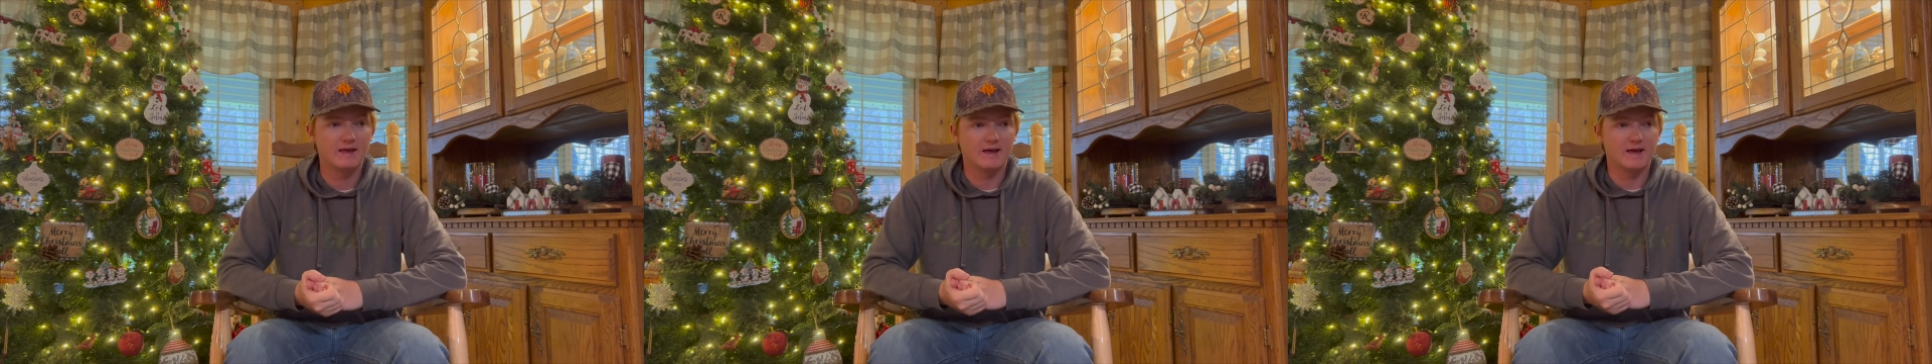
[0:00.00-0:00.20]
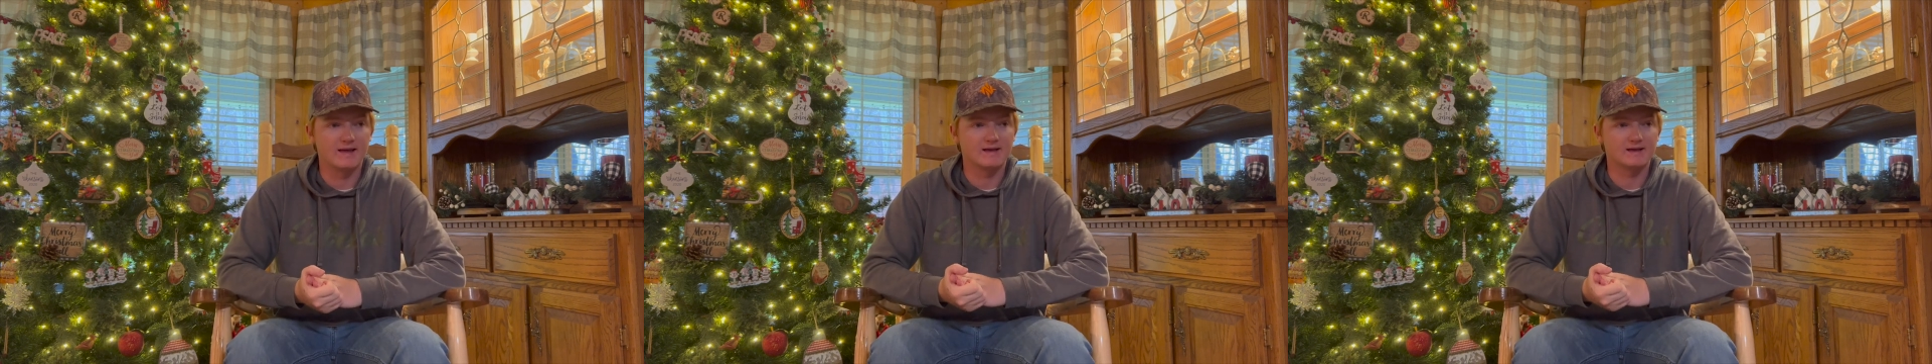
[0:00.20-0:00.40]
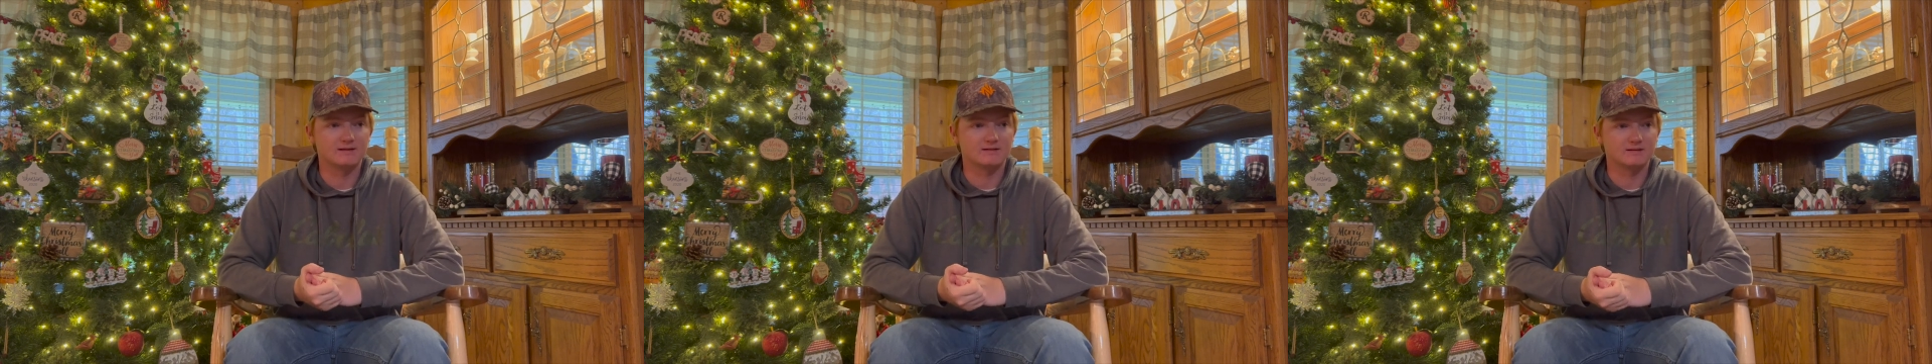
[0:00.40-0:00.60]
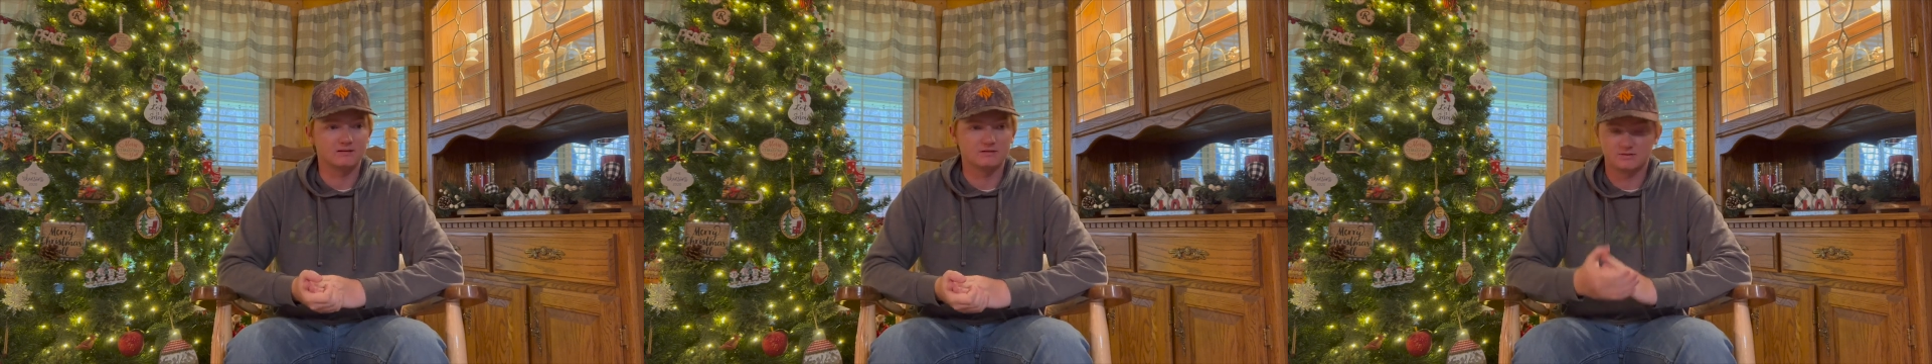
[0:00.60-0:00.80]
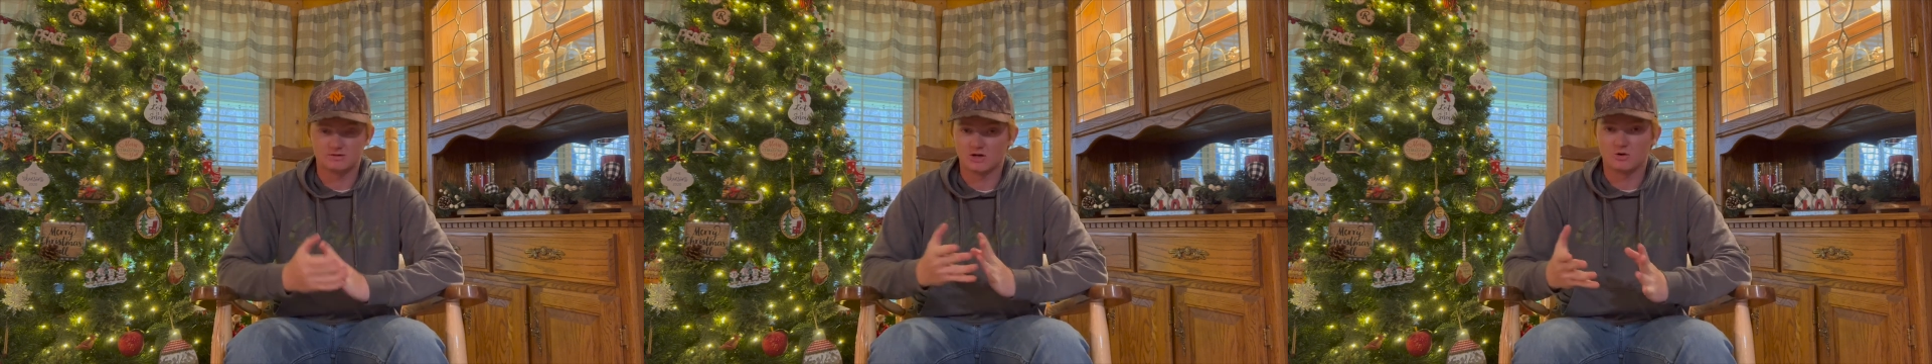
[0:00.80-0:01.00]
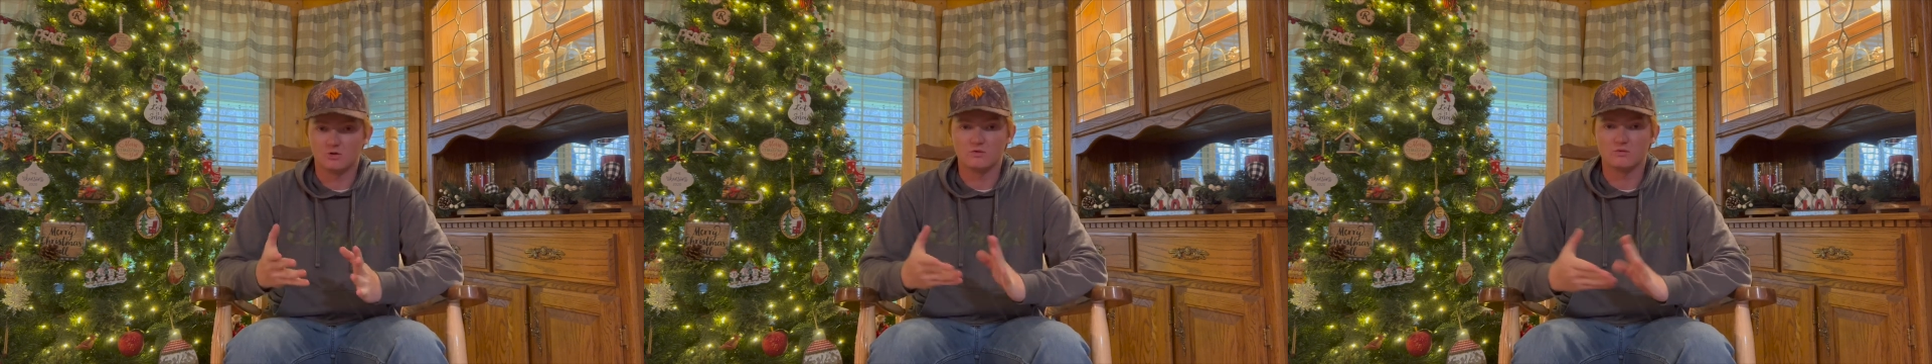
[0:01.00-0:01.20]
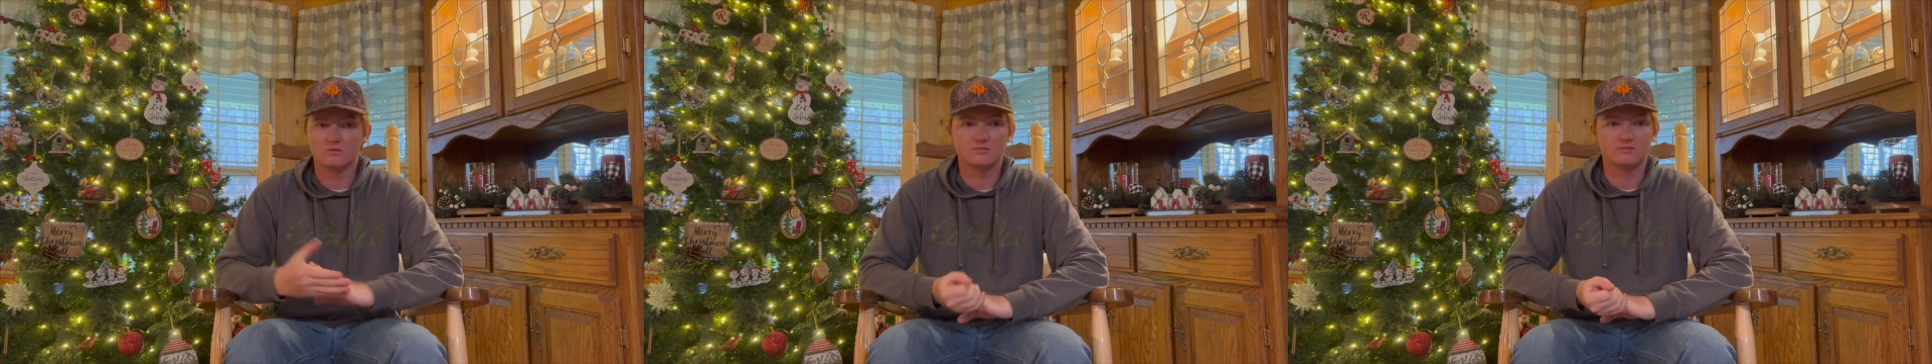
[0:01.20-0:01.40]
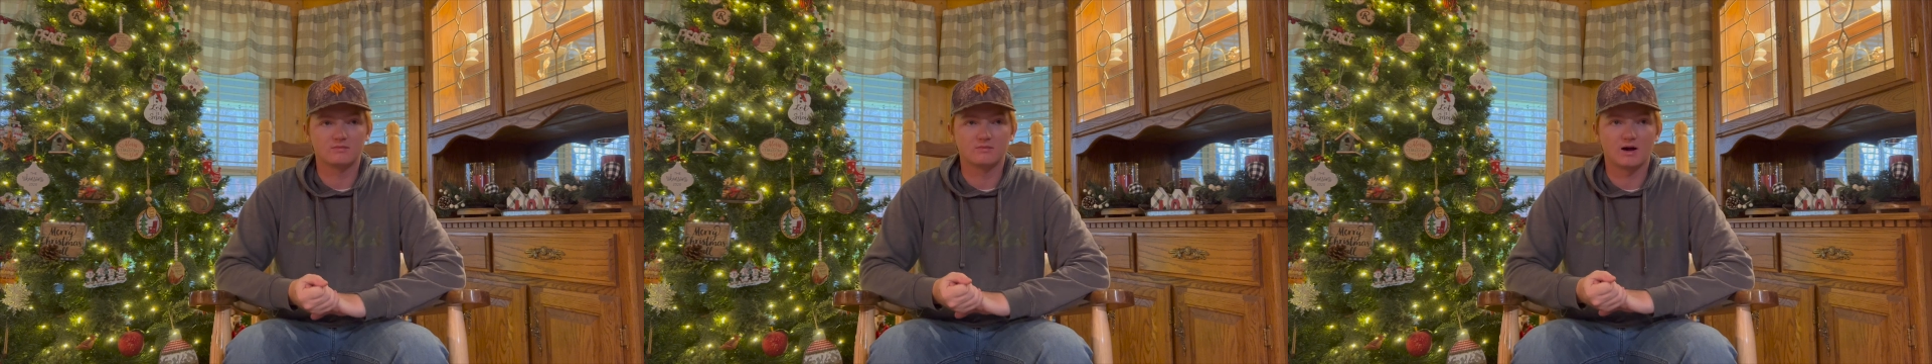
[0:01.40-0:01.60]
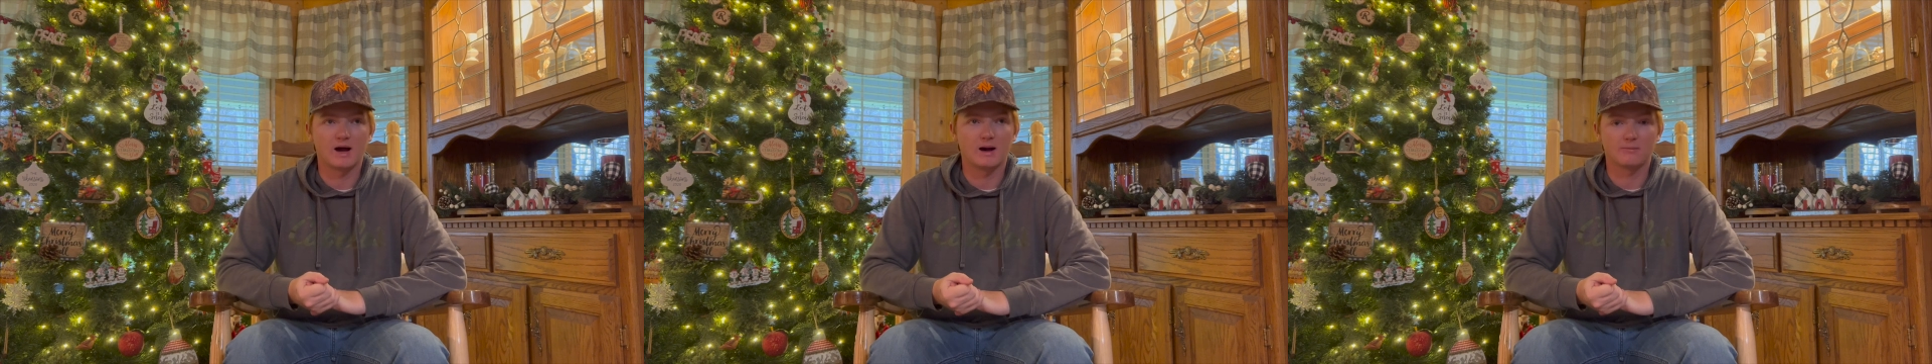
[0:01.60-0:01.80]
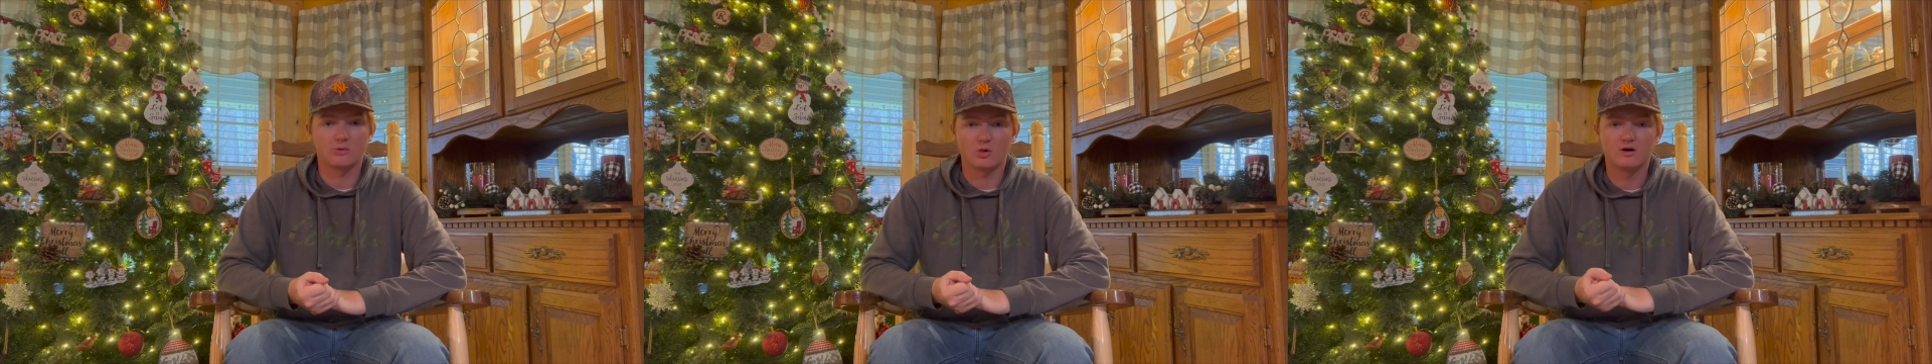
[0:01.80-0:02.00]
and, you know,
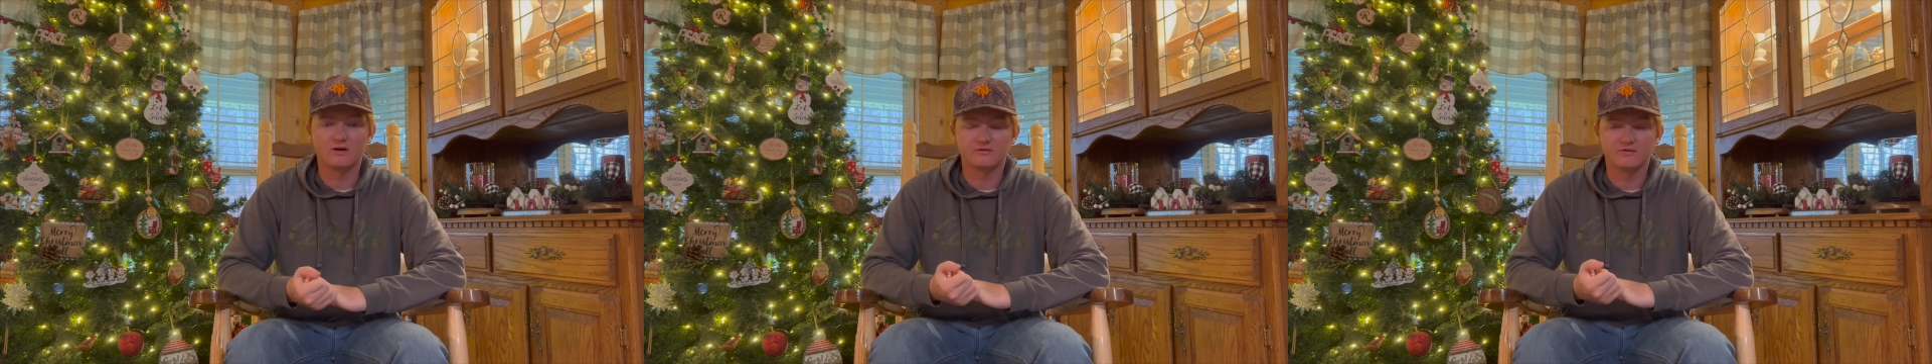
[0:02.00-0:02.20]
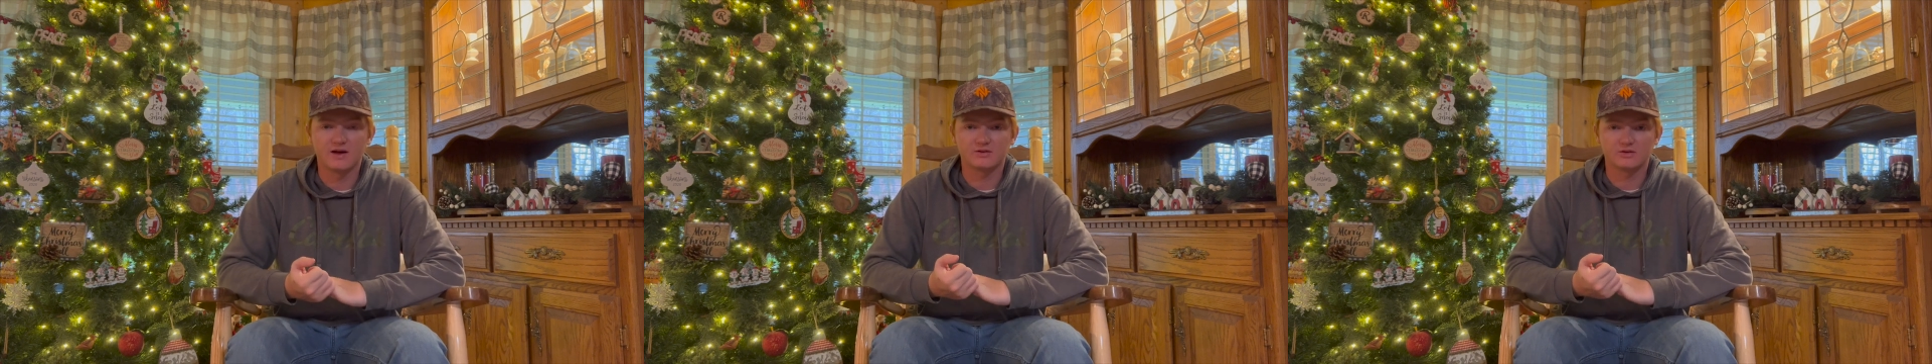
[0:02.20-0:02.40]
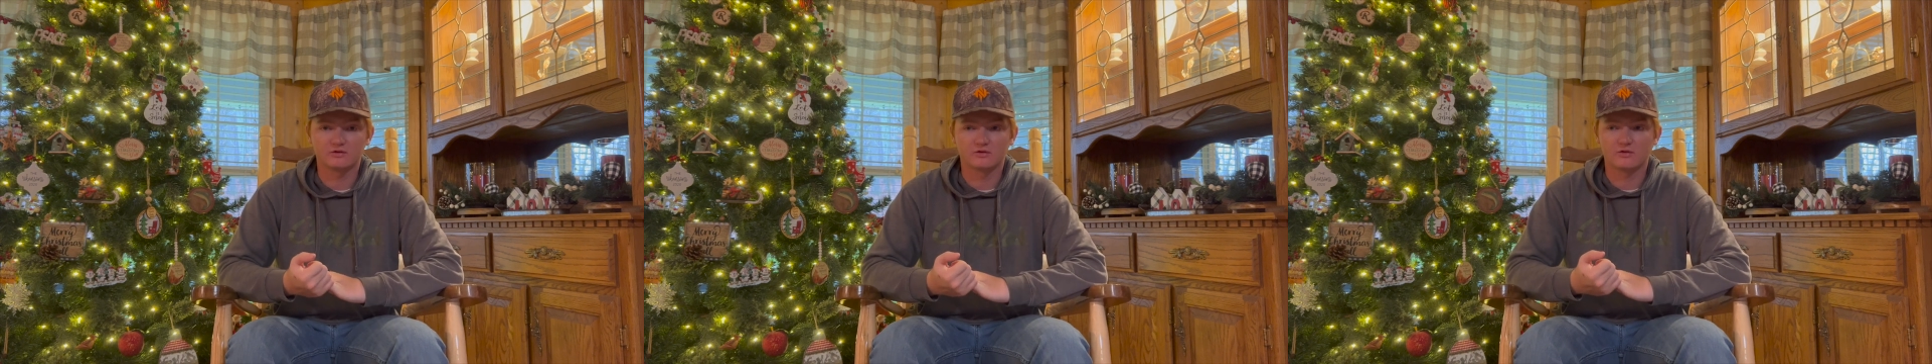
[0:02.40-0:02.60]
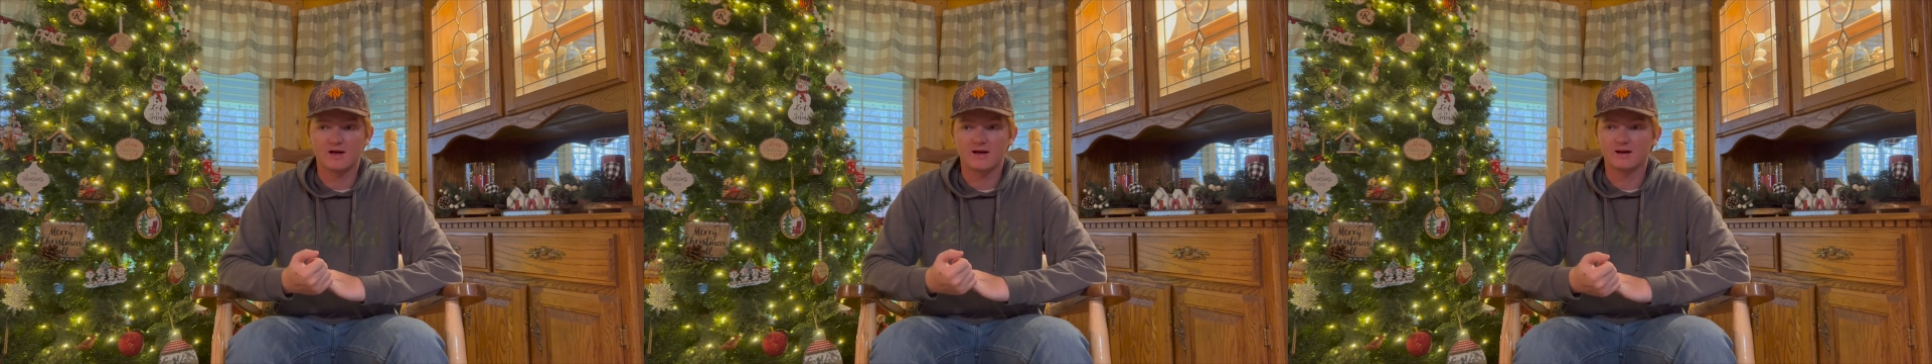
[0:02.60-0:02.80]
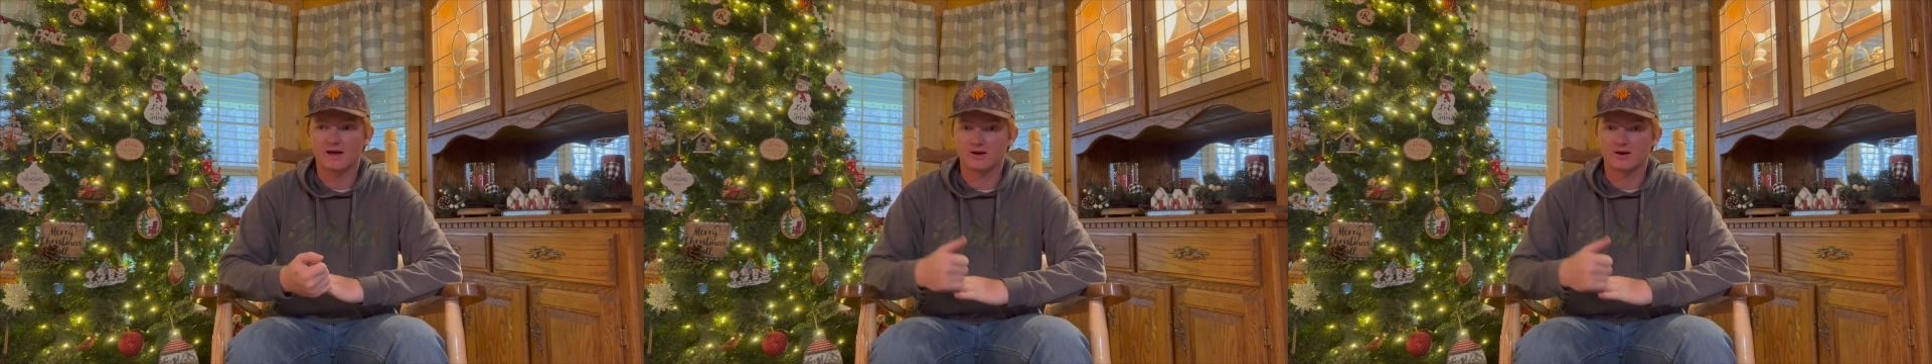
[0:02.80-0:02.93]
I applaud Vexus for that.